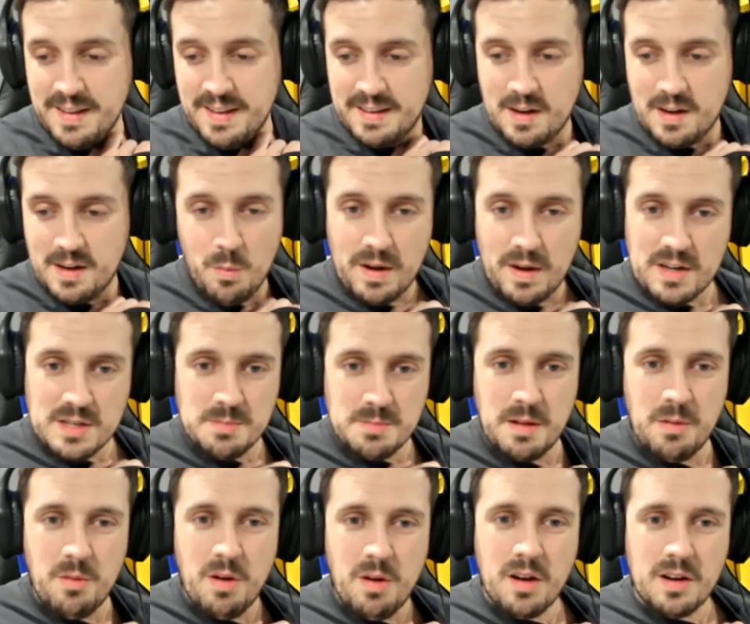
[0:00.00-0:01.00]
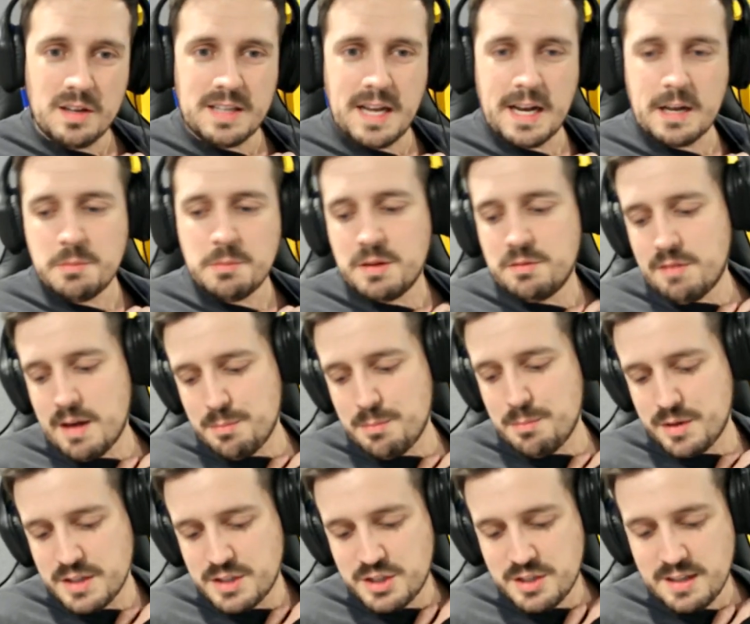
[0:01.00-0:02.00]
whether it's Millwall or Dagenham
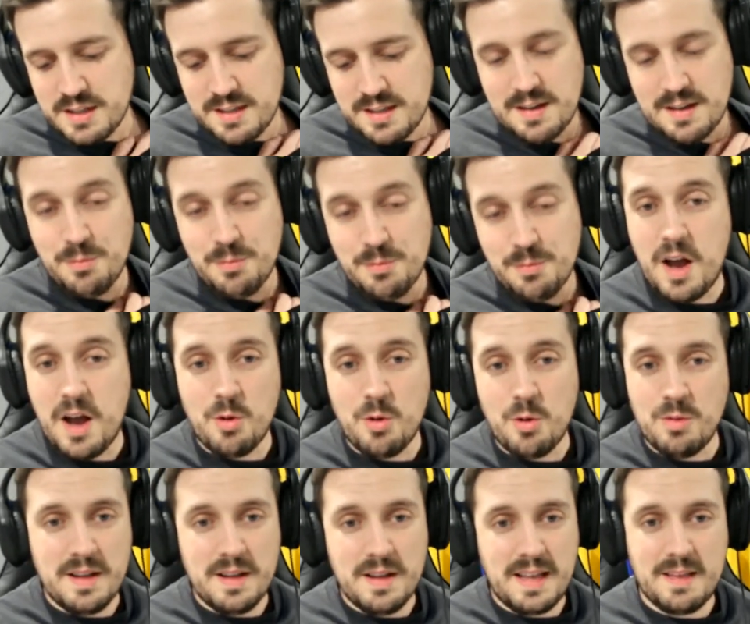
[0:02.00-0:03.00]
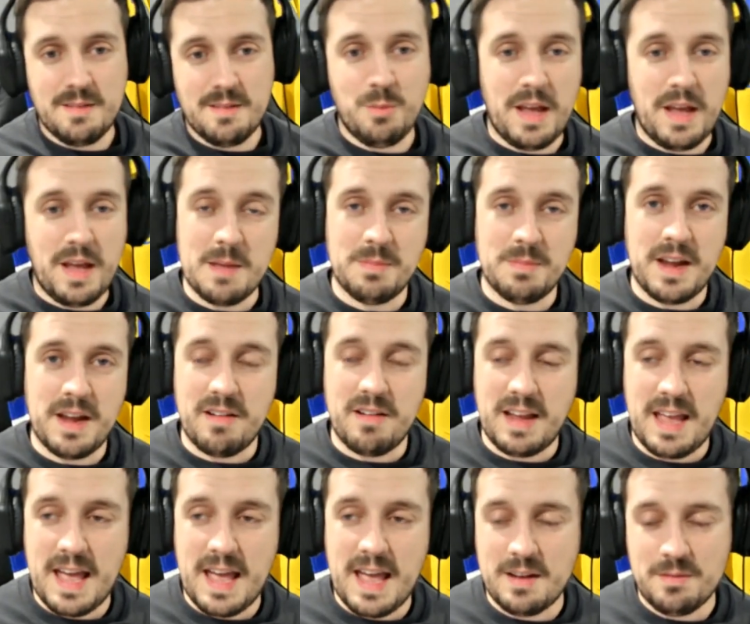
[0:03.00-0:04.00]
Redbridge, if we go with him there
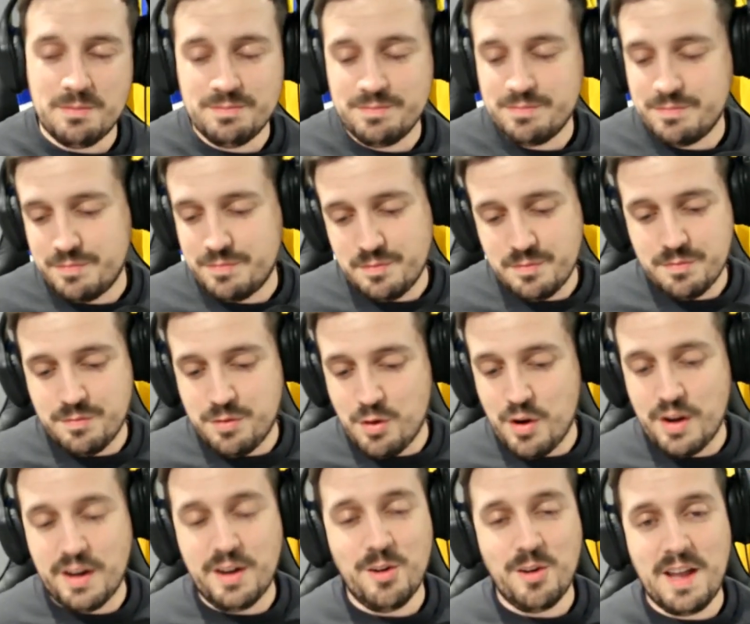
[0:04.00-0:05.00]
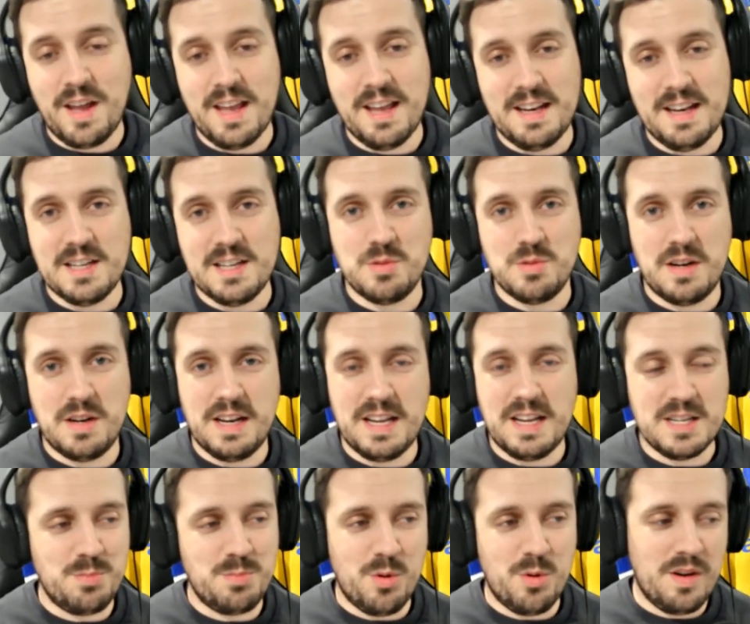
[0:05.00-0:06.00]
again, fine. Look, it is what it
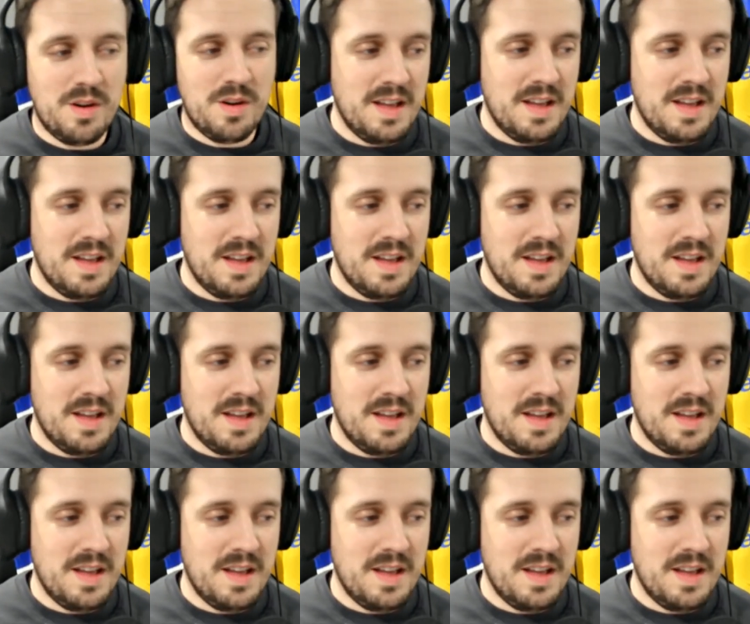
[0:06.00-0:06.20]
is. But